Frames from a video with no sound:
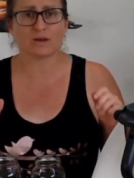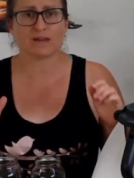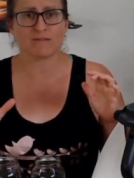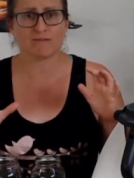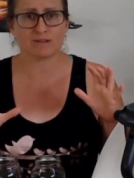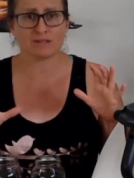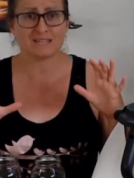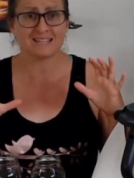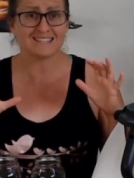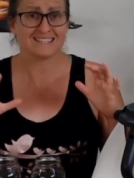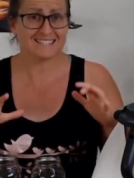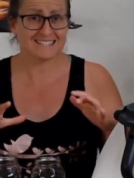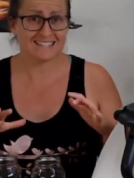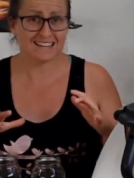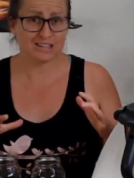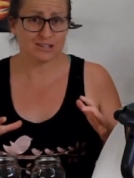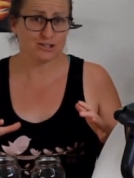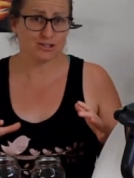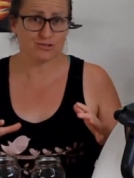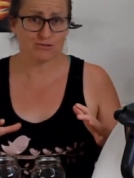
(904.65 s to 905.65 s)
everything is
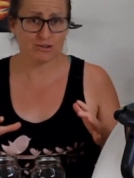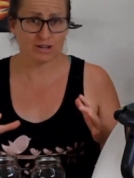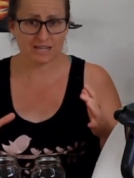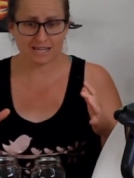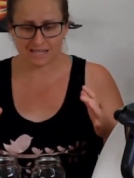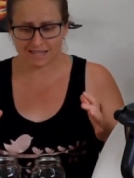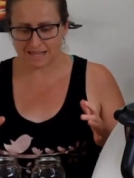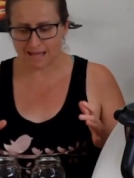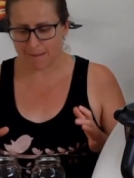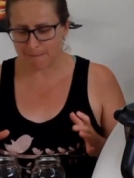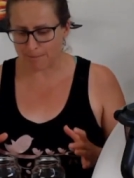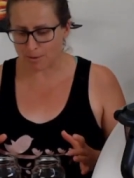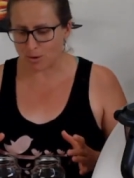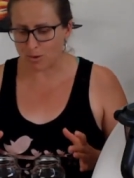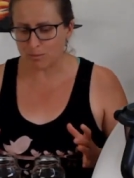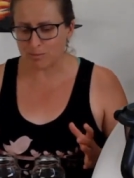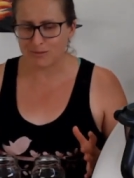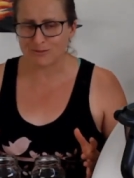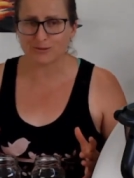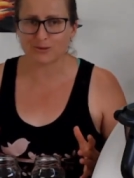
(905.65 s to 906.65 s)
stationary in that
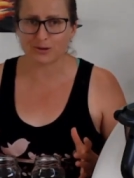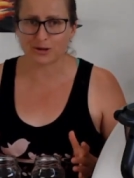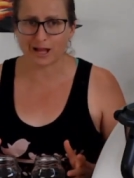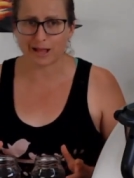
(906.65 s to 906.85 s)
bowl before it